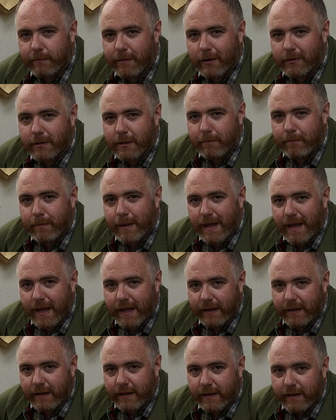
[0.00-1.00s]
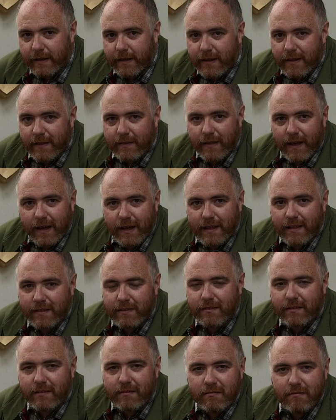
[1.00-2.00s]
about a being that
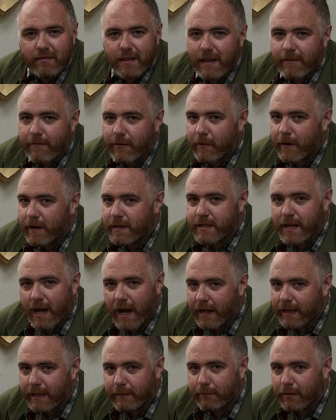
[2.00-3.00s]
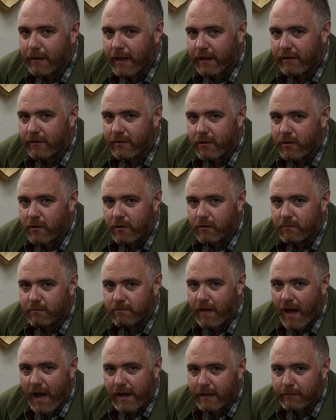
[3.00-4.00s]
is neither entirely plant nor
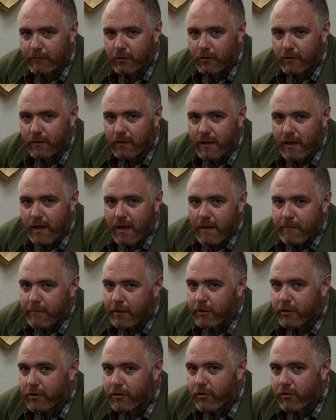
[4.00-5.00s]
animal. But as